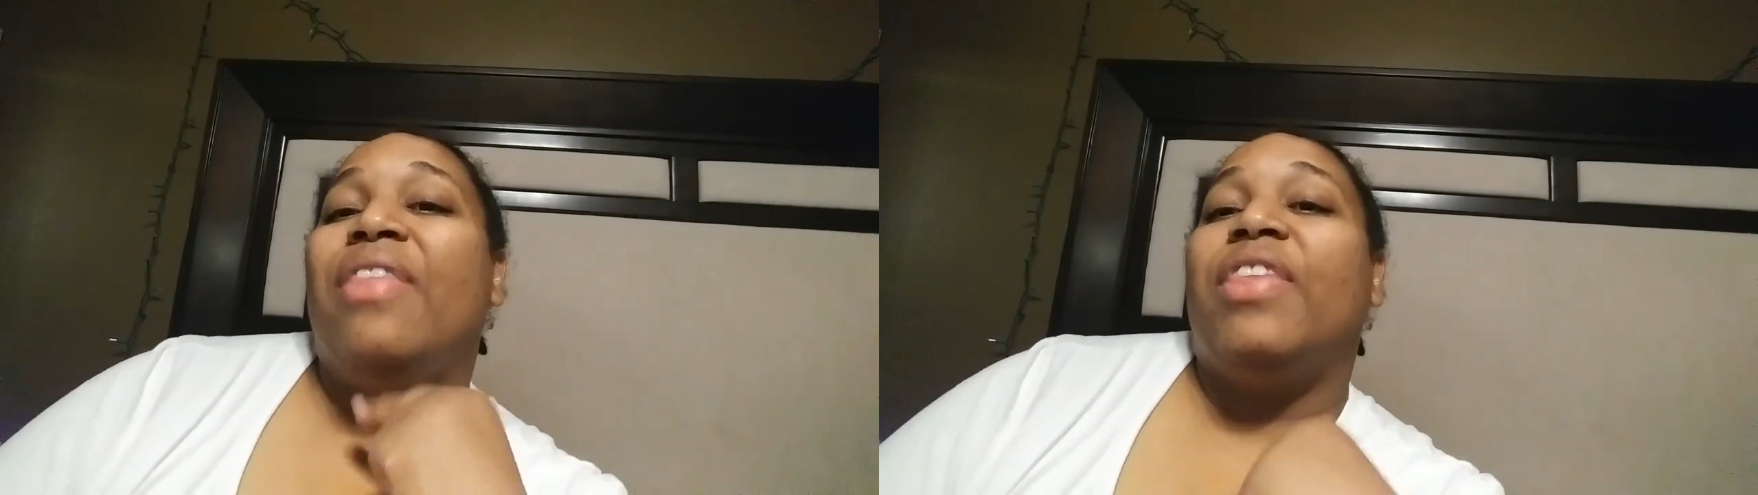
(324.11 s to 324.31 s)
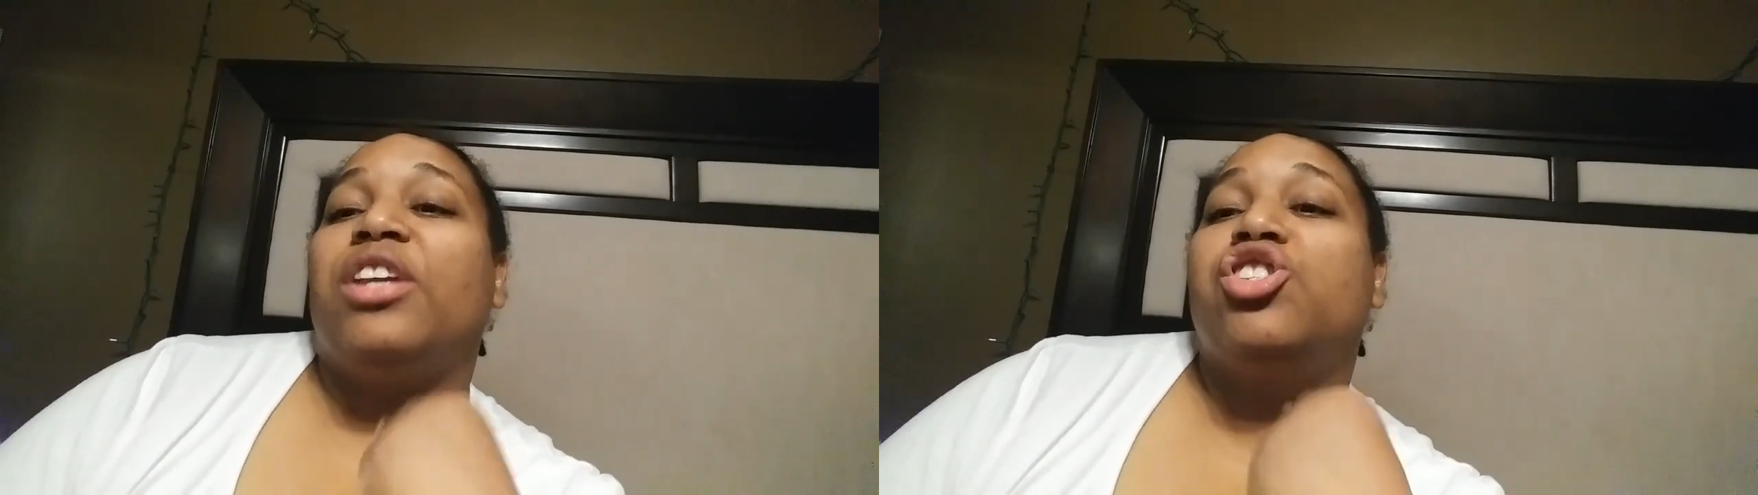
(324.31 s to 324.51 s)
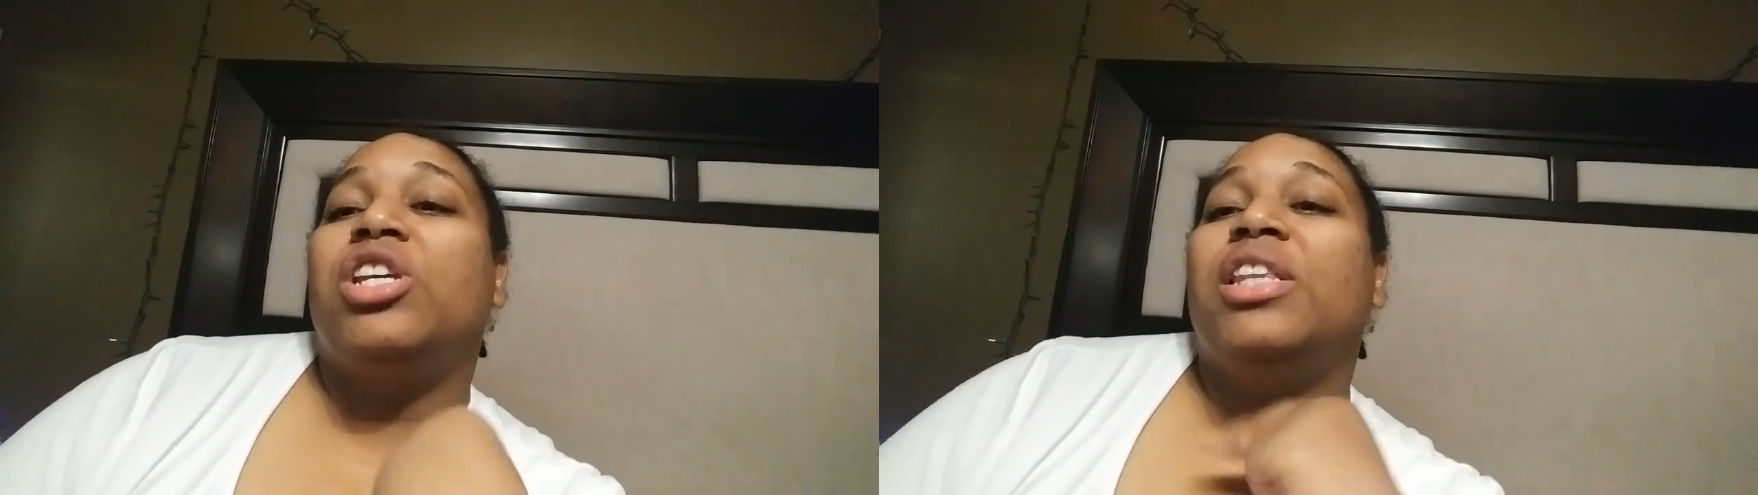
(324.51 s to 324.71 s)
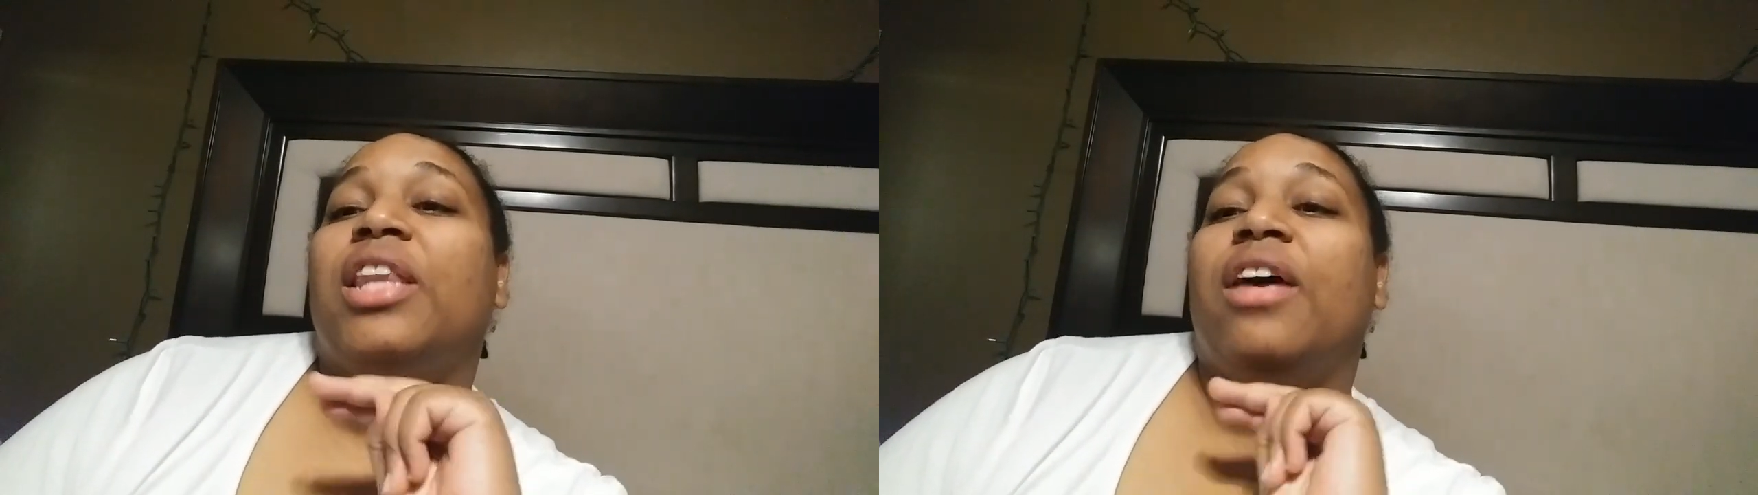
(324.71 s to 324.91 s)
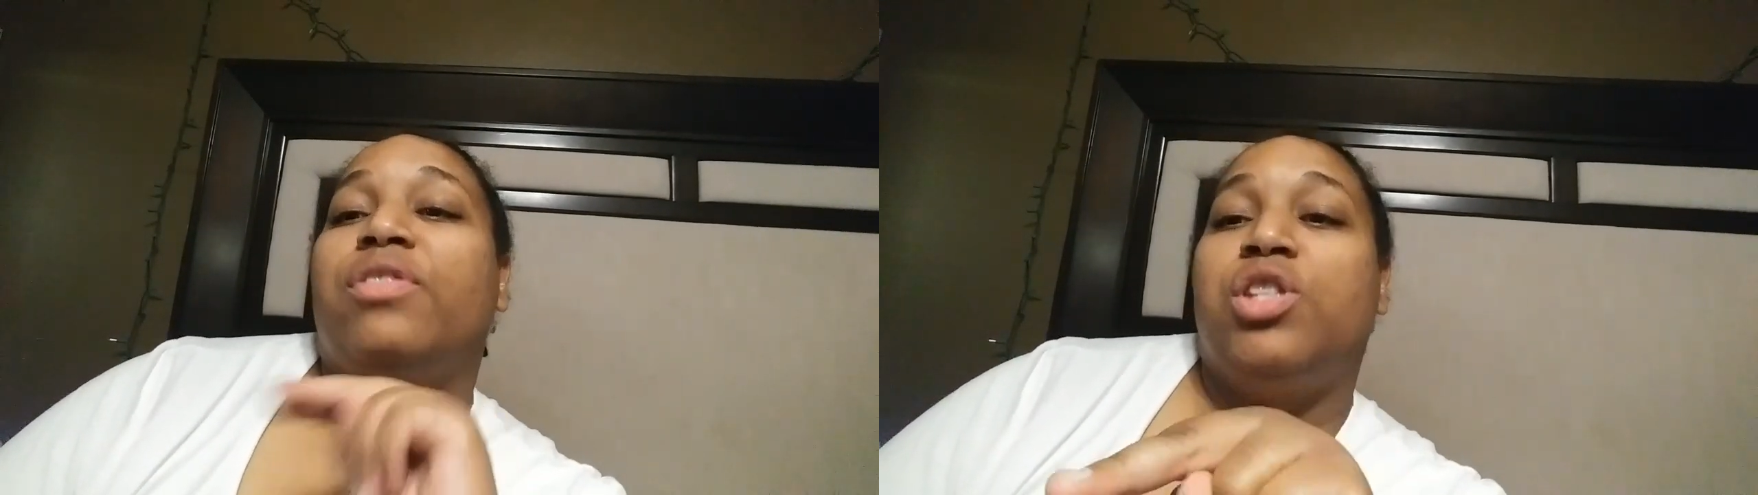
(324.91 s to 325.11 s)
that she
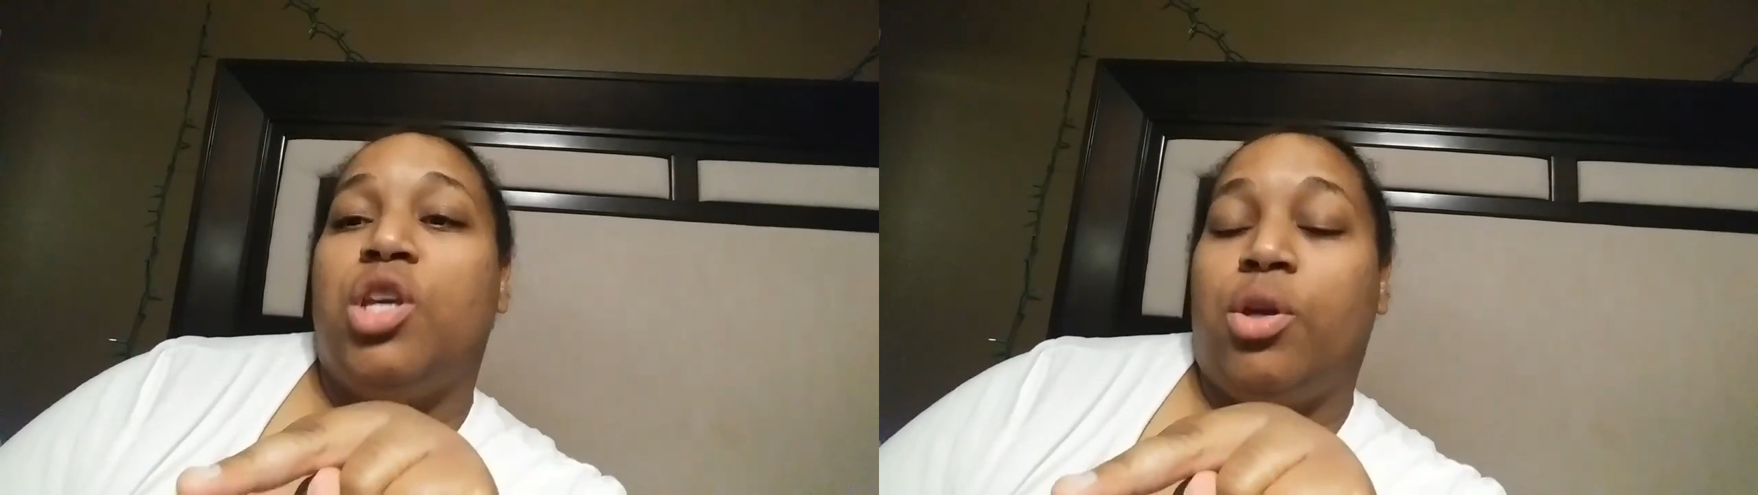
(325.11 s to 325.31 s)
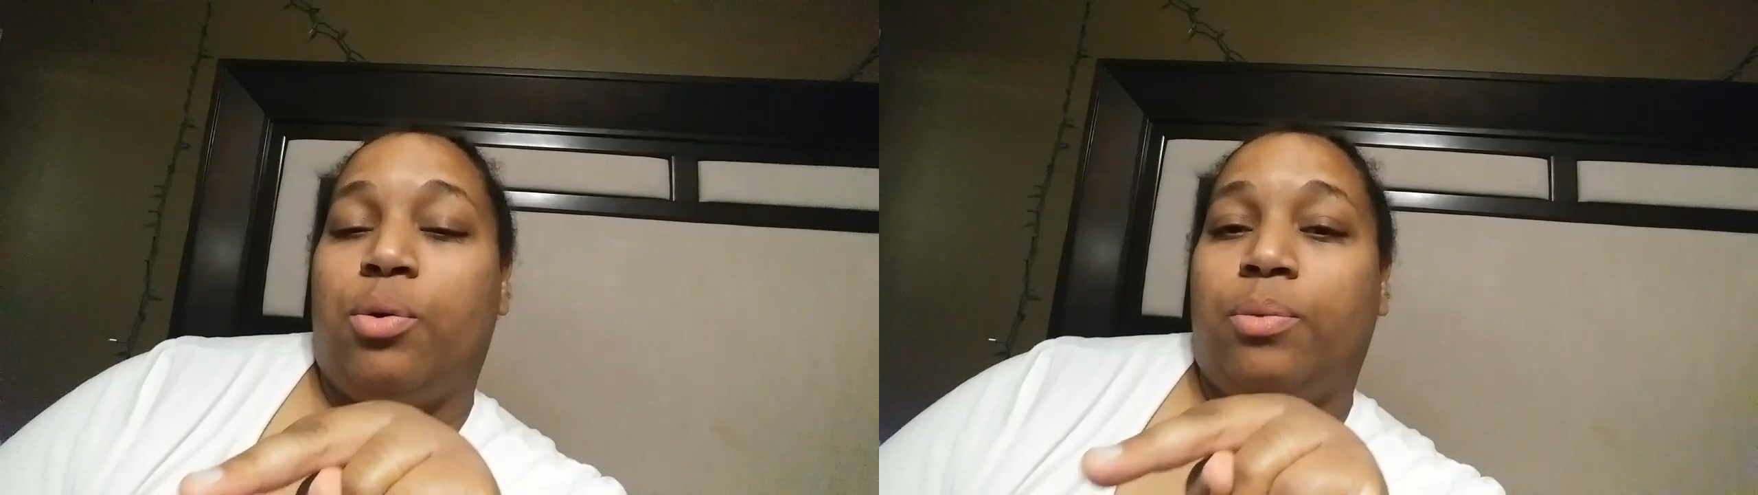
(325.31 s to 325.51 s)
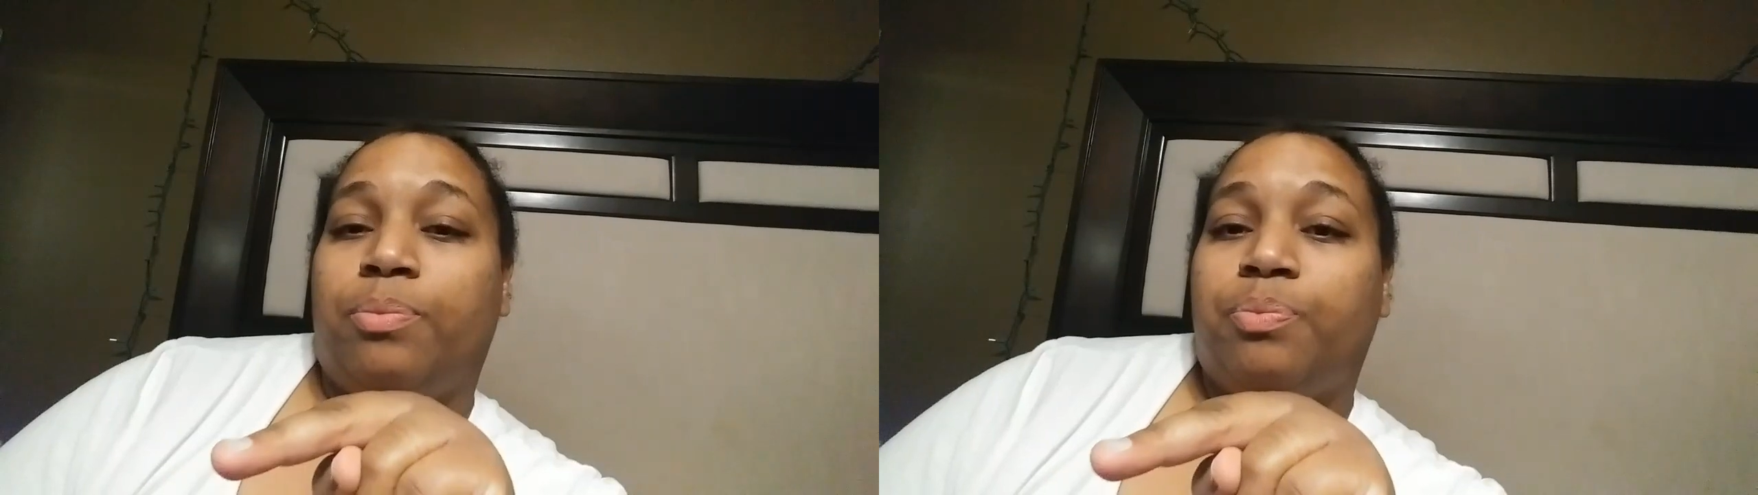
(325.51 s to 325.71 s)
loves you,